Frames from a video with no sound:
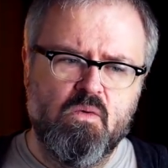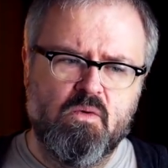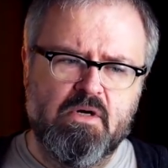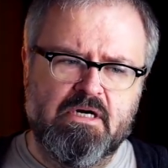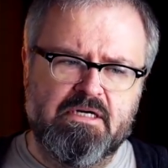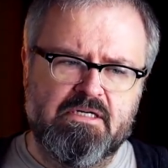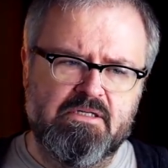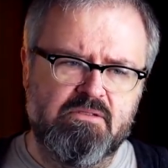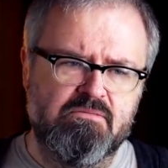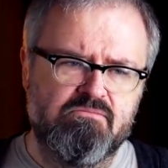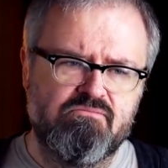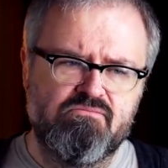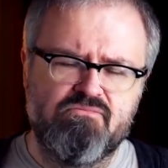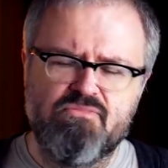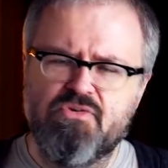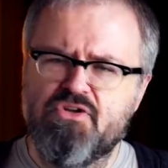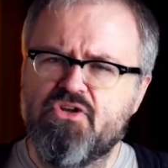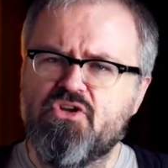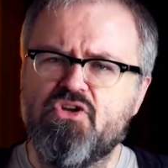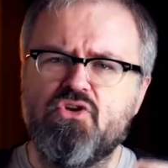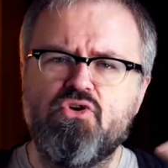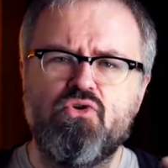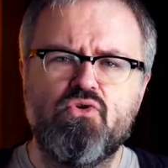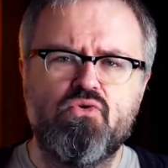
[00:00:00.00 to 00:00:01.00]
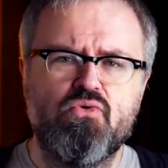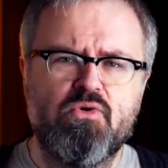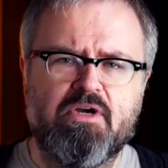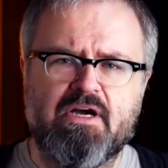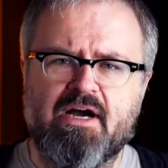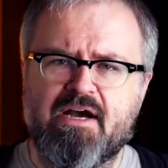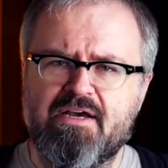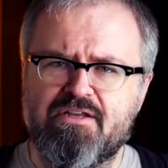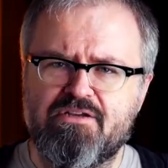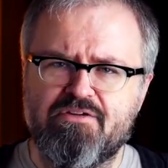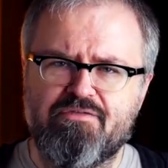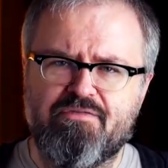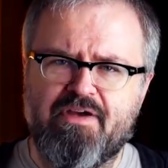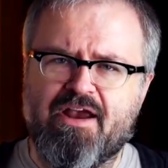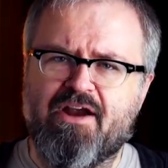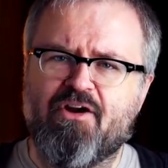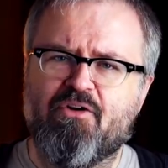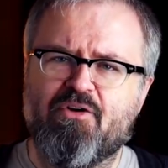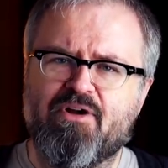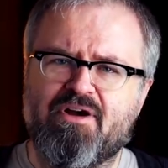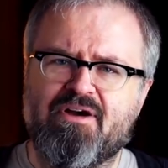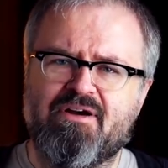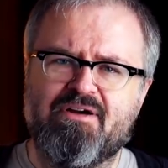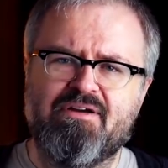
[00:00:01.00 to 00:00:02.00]
a new kind of
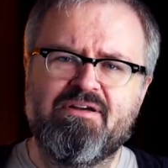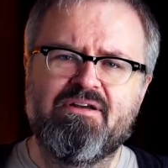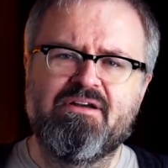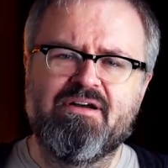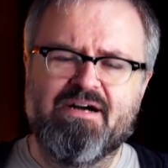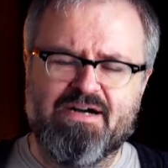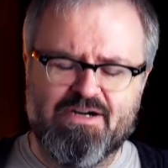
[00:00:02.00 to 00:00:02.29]
era